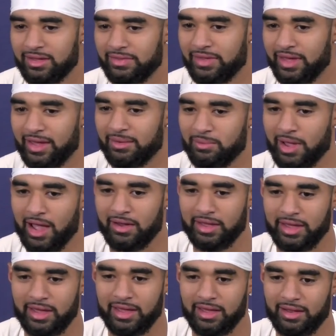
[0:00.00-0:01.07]
And then
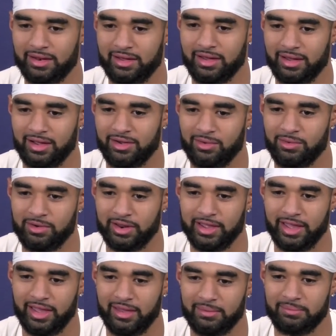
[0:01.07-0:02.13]
reality hit. Corner
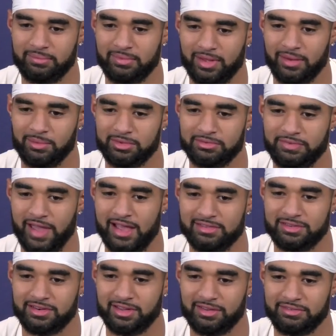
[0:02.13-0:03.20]
came. I wasn't
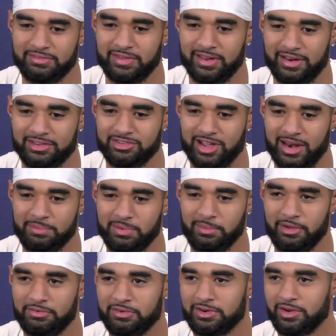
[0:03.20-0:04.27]
fast enough. And tried to put
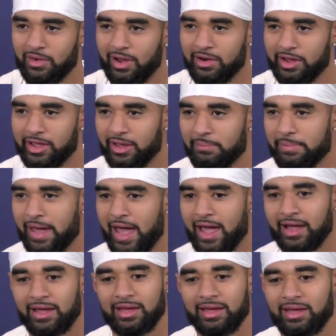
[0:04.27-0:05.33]
my foot in the ground and cut
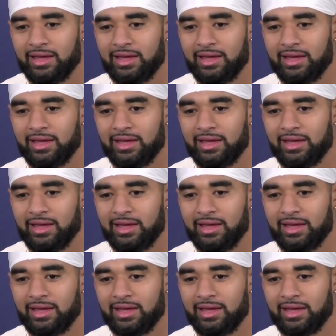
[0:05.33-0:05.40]
back.